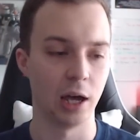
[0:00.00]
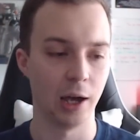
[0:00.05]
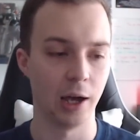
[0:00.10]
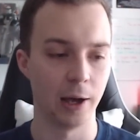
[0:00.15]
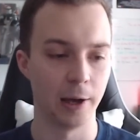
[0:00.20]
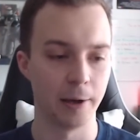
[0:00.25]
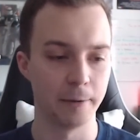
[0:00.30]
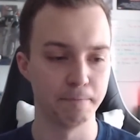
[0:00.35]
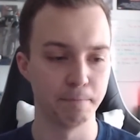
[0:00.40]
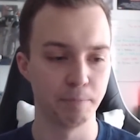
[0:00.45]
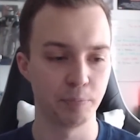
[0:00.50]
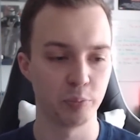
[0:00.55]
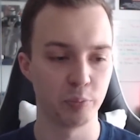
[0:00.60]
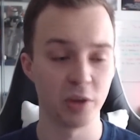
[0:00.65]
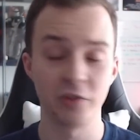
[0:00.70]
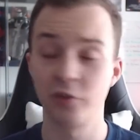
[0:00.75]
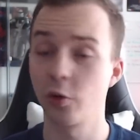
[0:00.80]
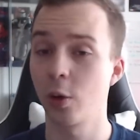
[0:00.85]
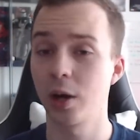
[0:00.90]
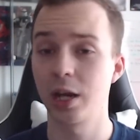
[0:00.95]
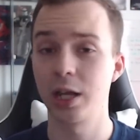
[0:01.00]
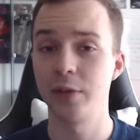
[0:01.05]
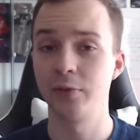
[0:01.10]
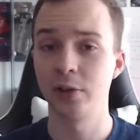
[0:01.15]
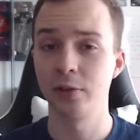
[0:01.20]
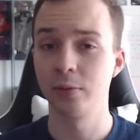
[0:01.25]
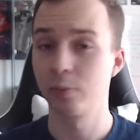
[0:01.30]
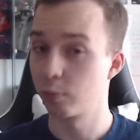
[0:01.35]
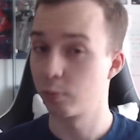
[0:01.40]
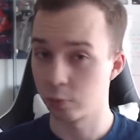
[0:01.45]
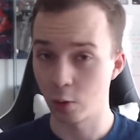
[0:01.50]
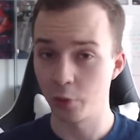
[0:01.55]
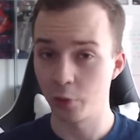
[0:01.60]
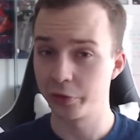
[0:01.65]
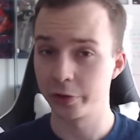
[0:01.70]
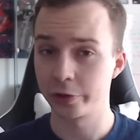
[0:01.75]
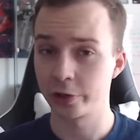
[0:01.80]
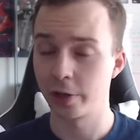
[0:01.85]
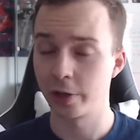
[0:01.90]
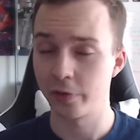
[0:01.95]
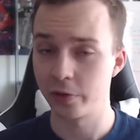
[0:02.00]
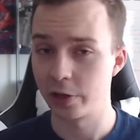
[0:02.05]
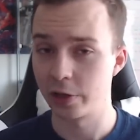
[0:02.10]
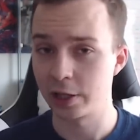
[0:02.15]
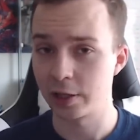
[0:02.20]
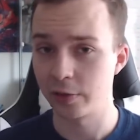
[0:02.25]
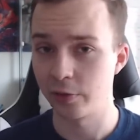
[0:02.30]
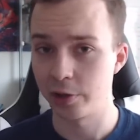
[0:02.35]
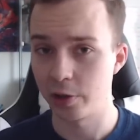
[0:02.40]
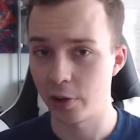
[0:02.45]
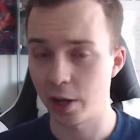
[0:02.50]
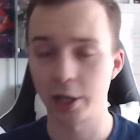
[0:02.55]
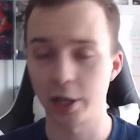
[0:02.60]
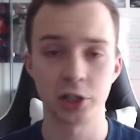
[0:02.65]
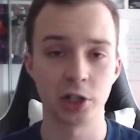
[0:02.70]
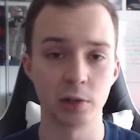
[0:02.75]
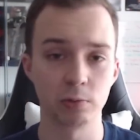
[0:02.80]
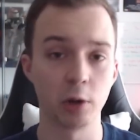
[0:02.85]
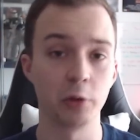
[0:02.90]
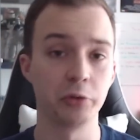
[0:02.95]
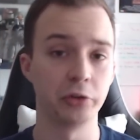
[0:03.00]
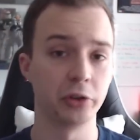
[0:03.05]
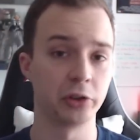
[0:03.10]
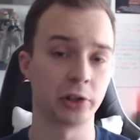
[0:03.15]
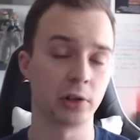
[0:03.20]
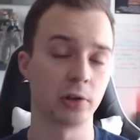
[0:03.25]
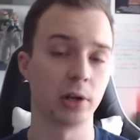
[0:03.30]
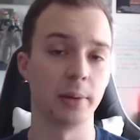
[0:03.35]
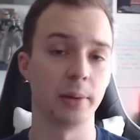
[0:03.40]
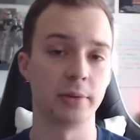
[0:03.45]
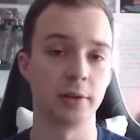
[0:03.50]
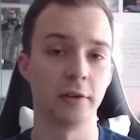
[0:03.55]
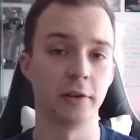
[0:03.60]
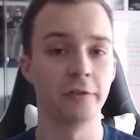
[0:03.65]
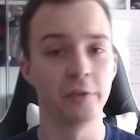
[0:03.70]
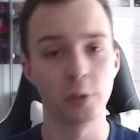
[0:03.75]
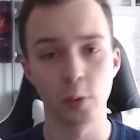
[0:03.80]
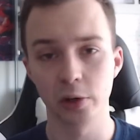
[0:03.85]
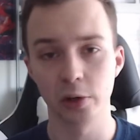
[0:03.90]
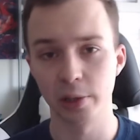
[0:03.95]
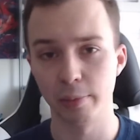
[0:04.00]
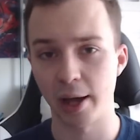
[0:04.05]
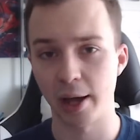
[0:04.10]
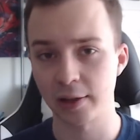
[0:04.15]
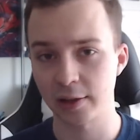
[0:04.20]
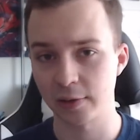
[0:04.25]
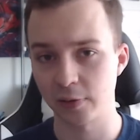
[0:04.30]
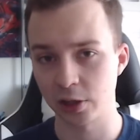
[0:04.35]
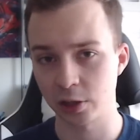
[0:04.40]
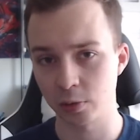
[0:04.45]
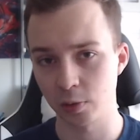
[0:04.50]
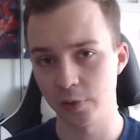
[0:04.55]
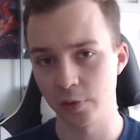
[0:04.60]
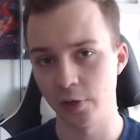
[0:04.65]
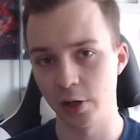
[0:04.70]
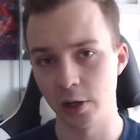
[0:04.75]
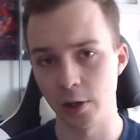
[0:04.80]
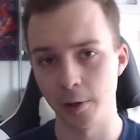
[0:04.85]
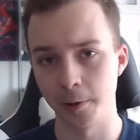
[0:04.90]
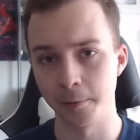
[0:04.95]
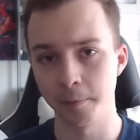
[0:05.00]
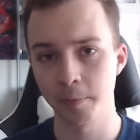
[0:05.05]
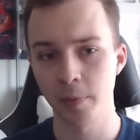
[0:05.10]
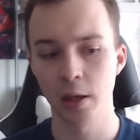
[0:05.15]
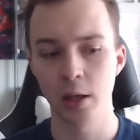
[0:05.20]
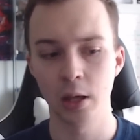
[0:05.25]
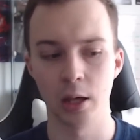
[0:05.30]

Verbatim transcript: Um, before I even wrote the script for this video, I actually wrote the script for the Mass Effect 3 video.